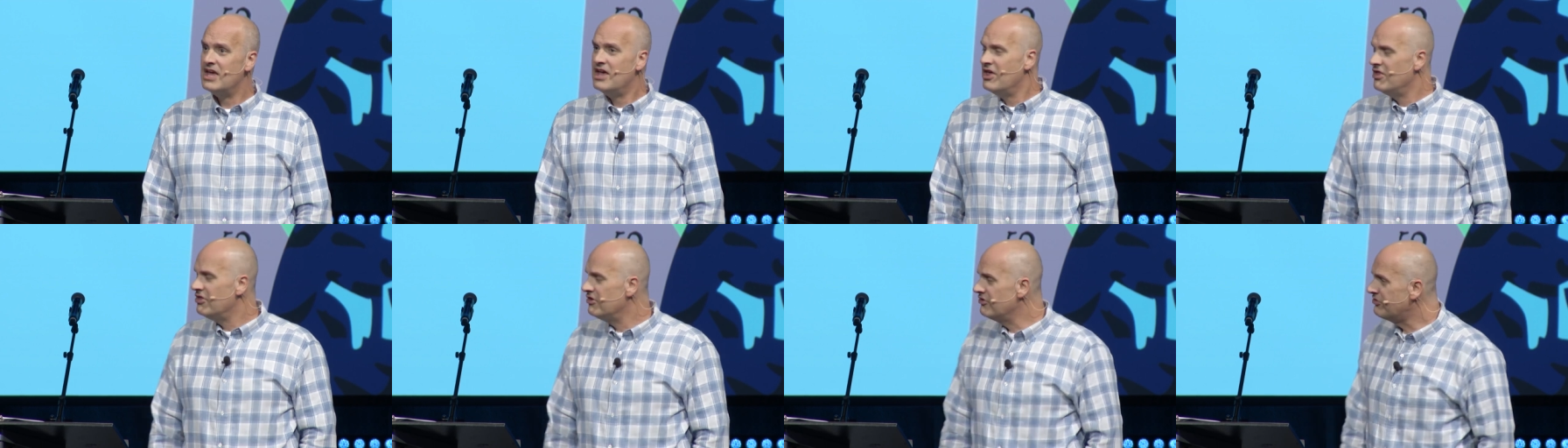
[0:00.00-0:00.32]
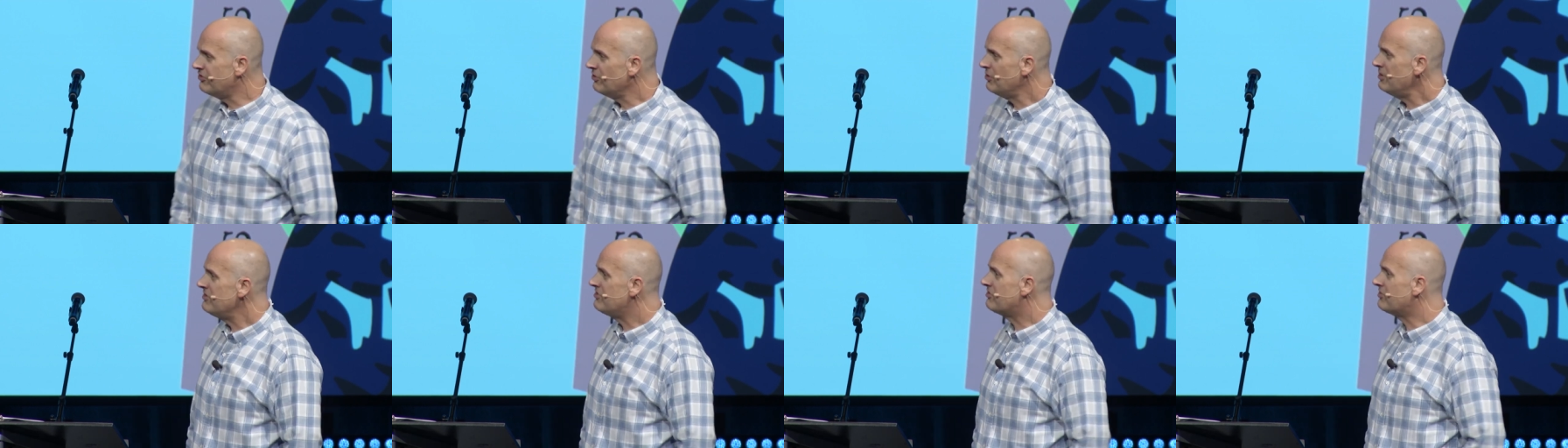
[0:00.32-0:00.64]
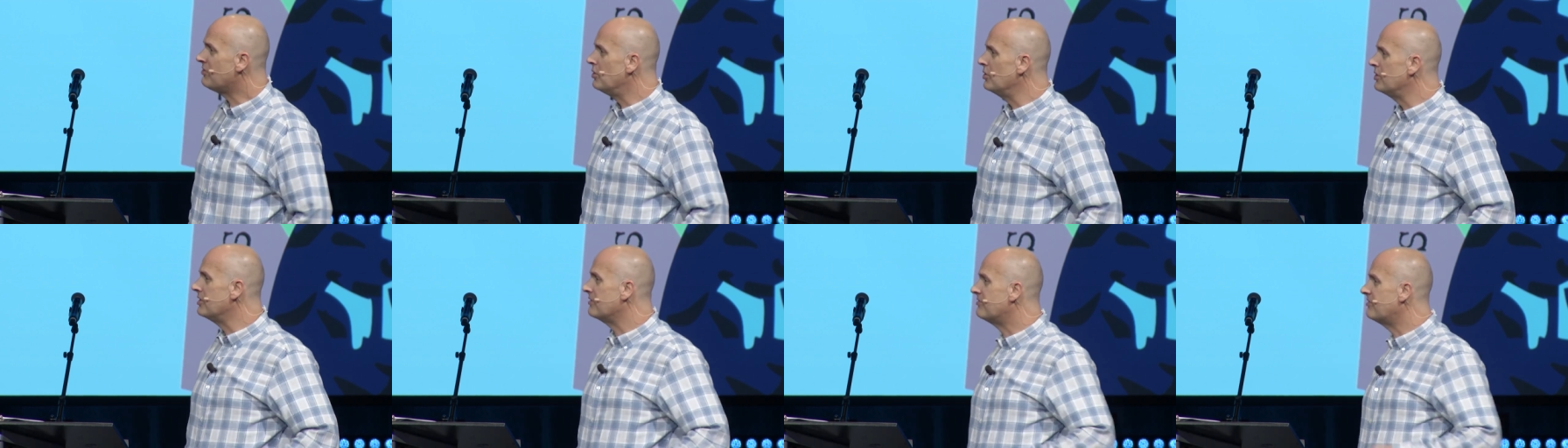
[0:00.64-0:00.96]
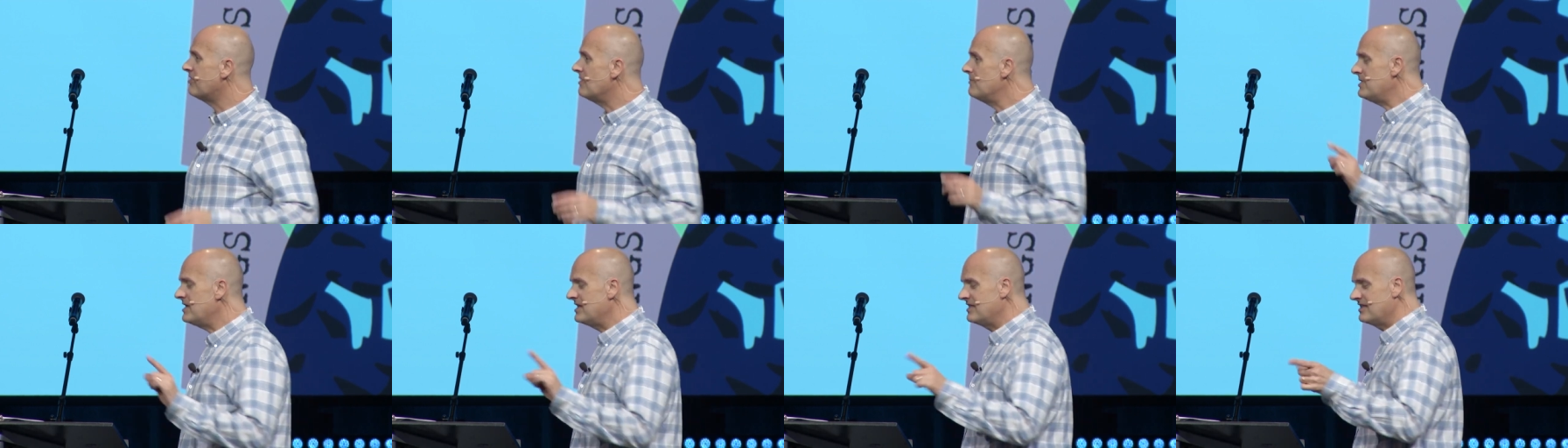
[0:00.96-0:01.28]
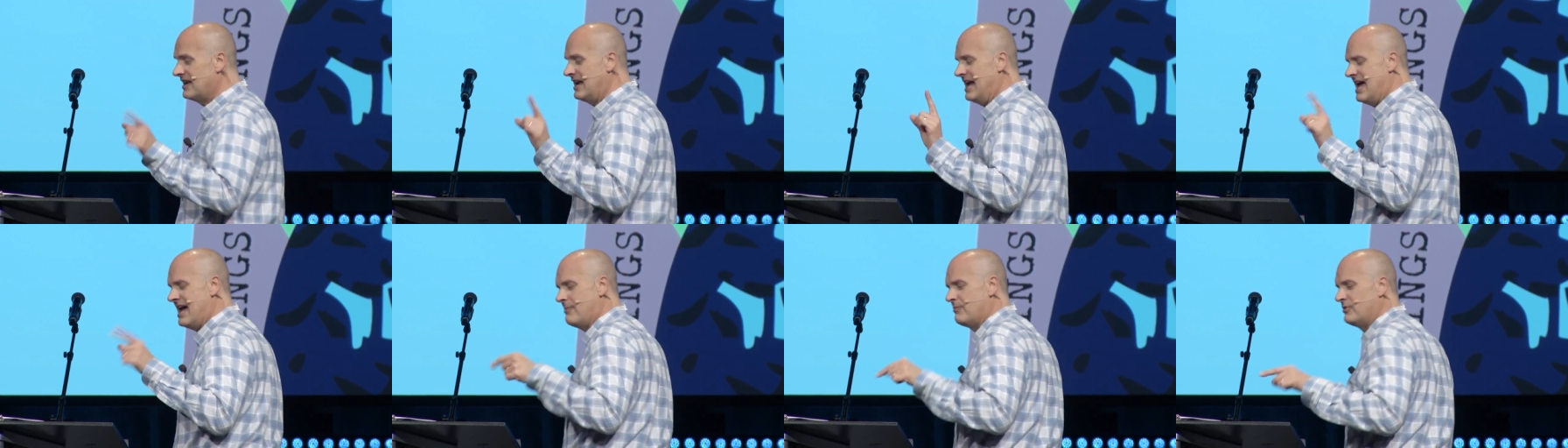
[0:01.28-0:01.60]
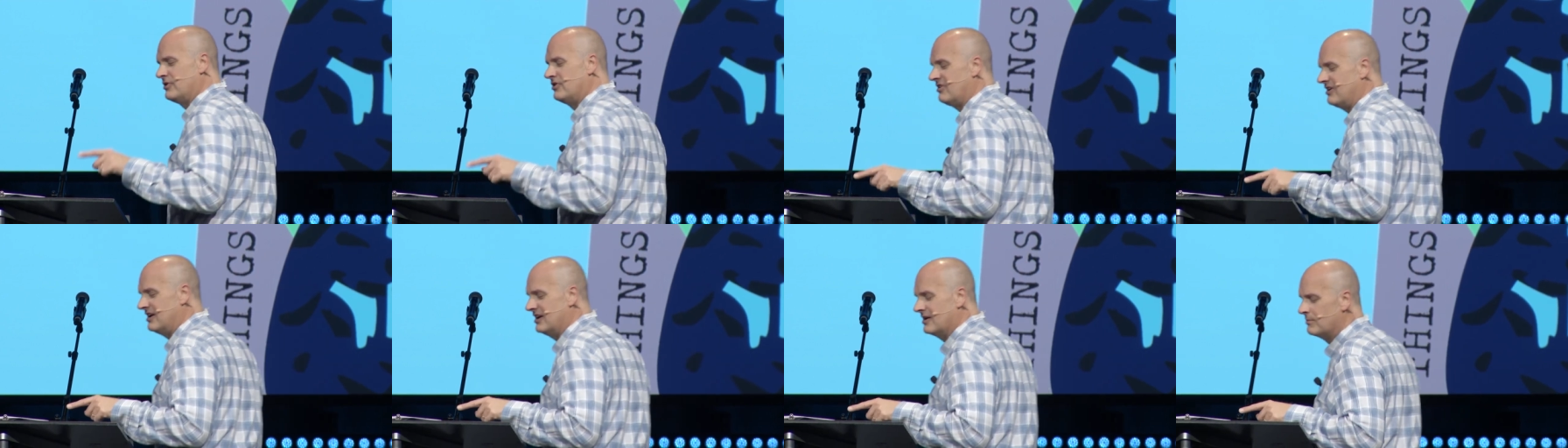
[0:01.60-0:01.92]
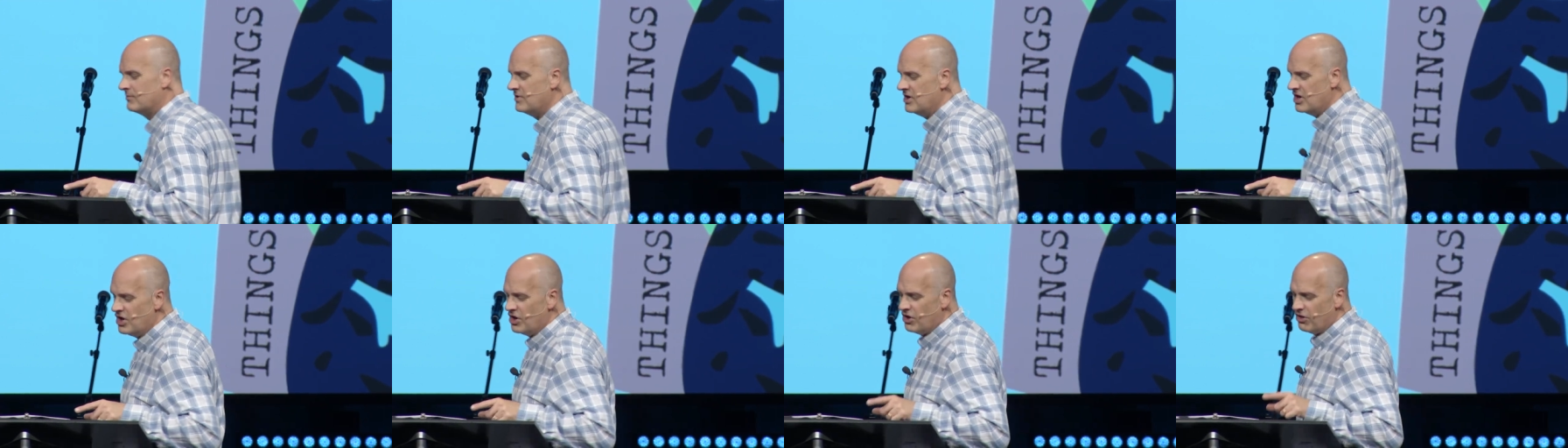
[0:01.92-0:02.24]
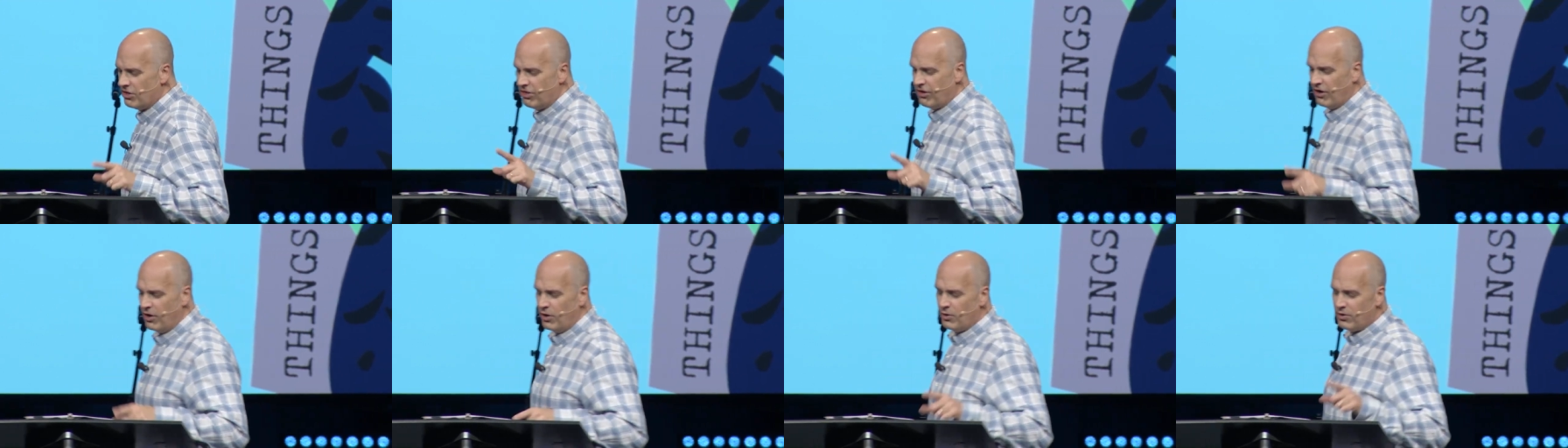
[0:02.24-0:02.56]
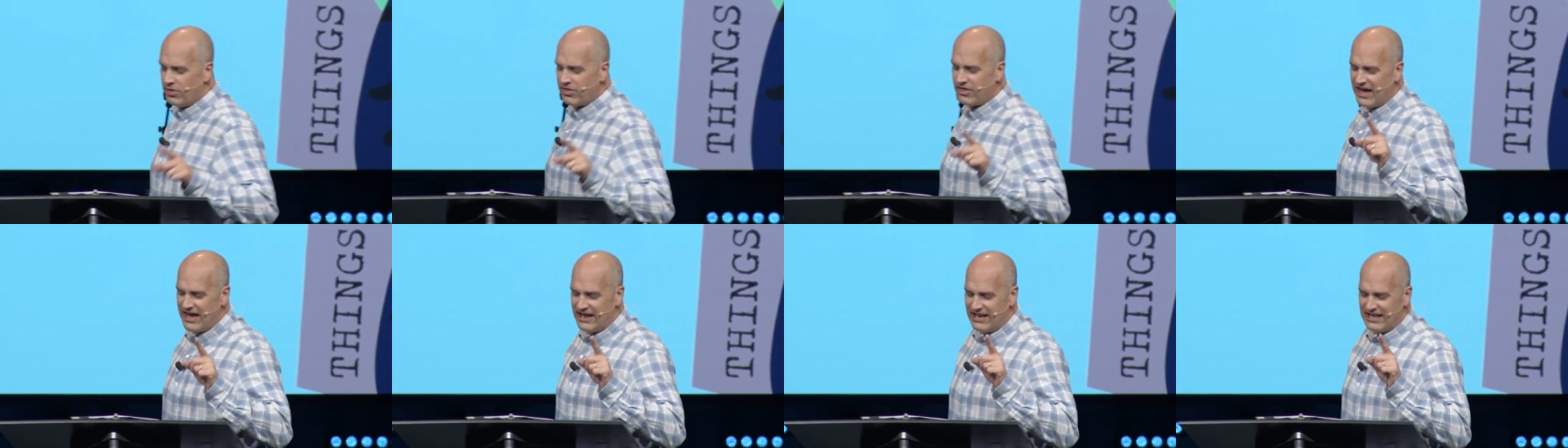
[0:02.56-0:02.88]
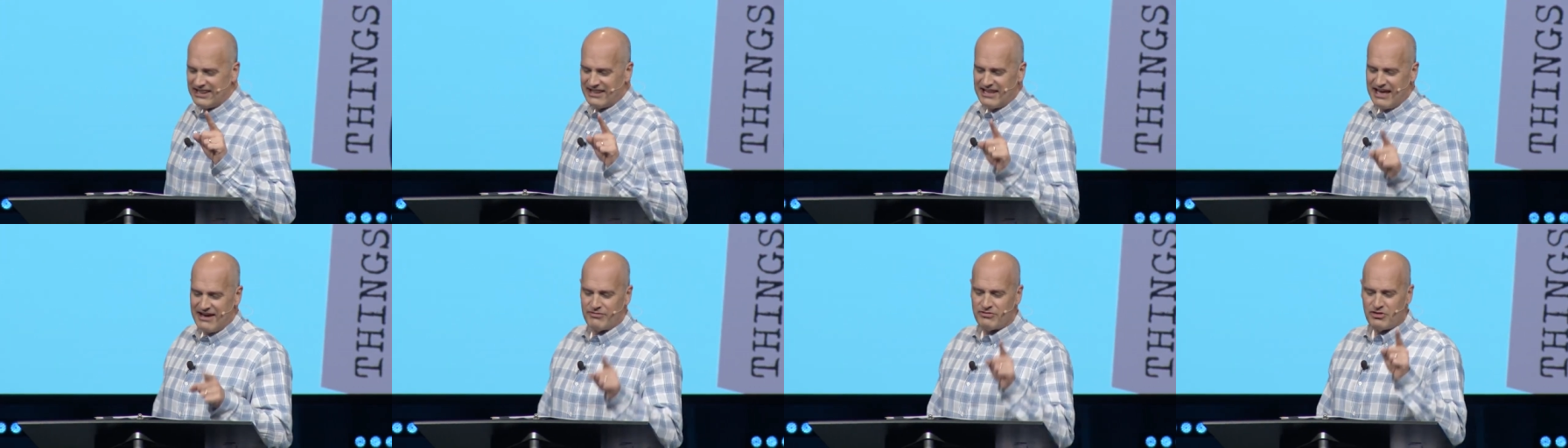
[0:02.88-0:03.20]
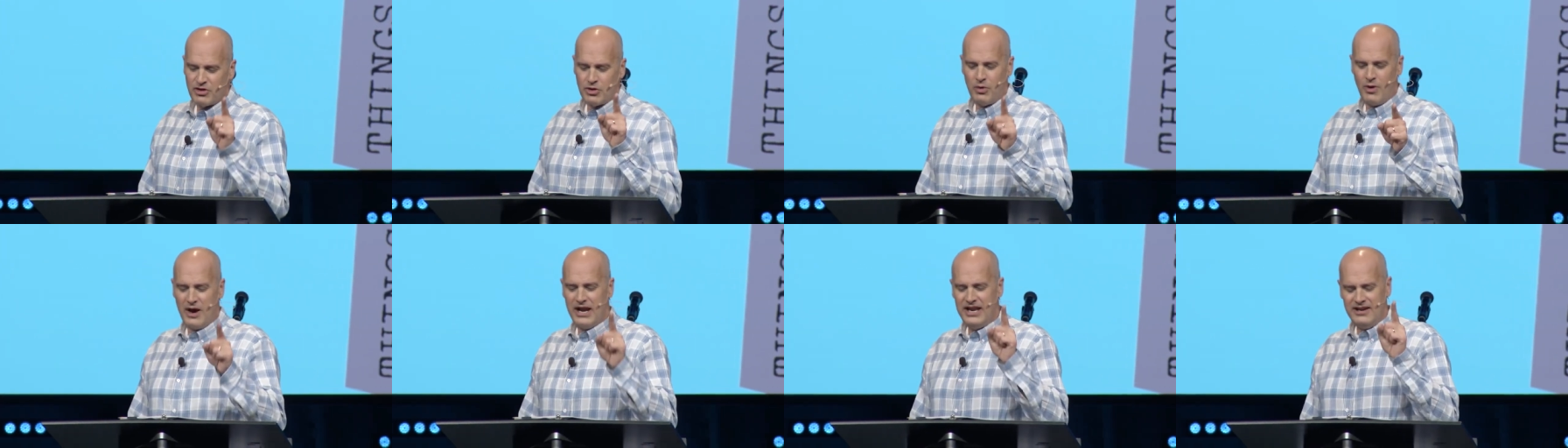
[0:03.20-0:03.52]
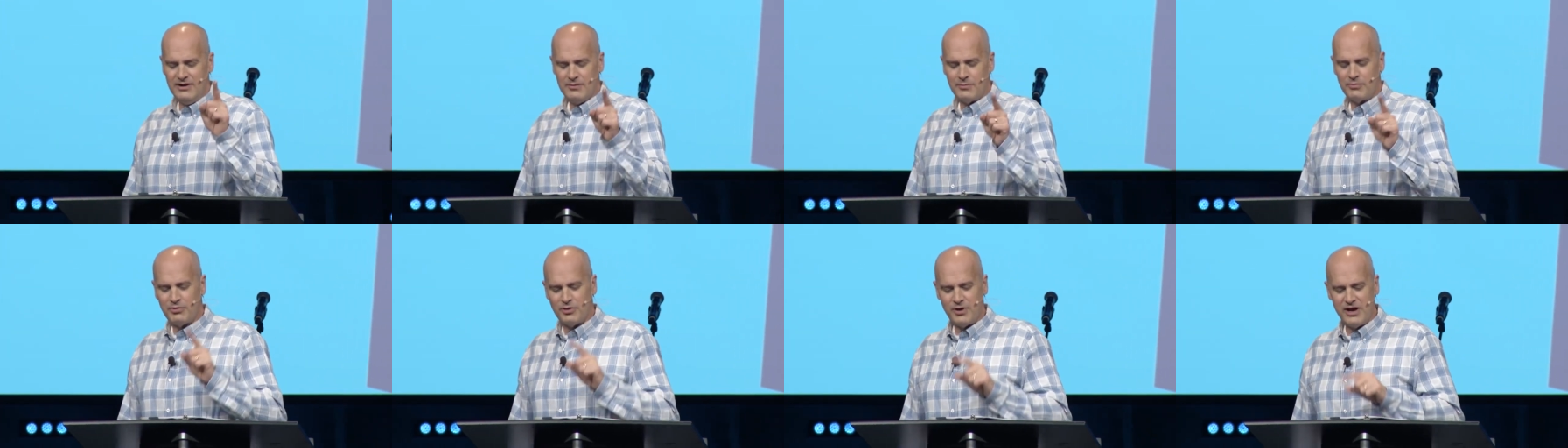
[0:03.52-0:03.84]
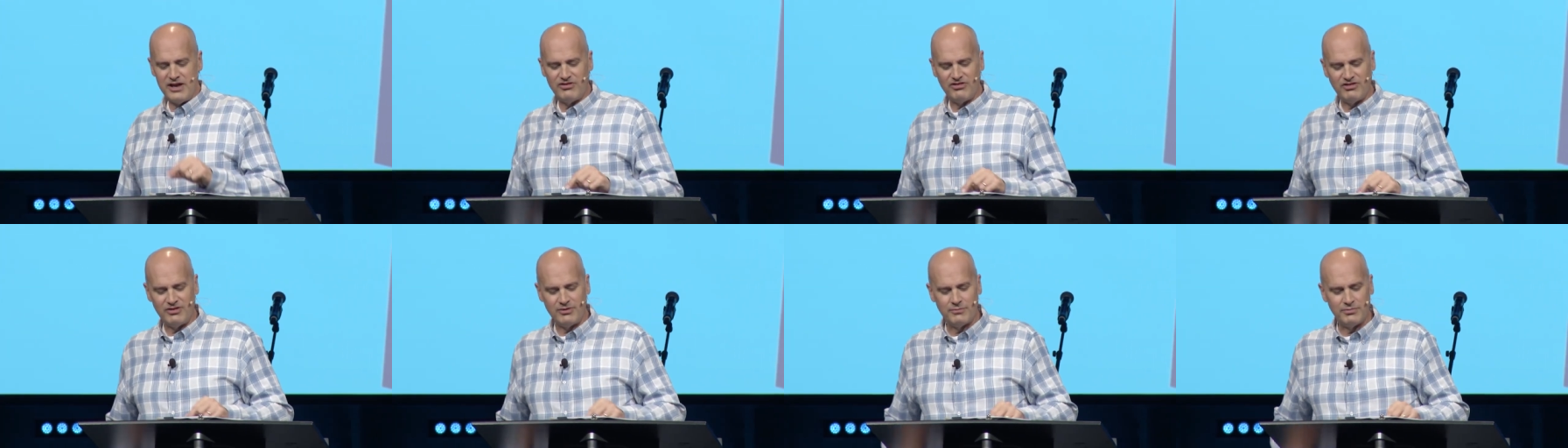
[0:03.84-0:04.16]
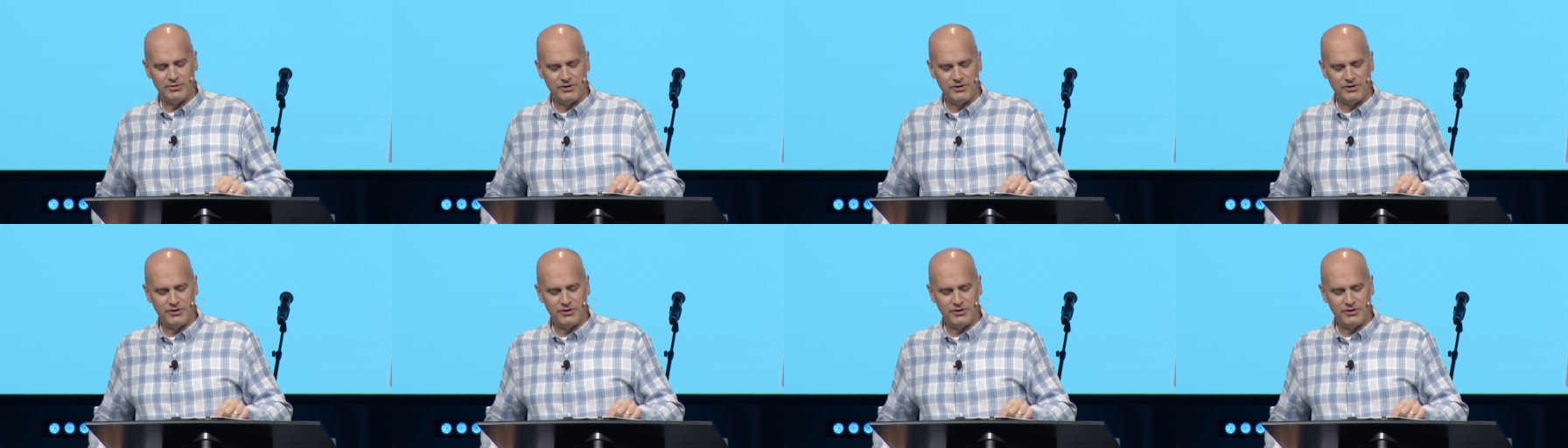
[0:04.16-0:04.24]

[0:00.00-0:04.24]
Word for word: The story is told of something that happened to him, though, that left quite an impression.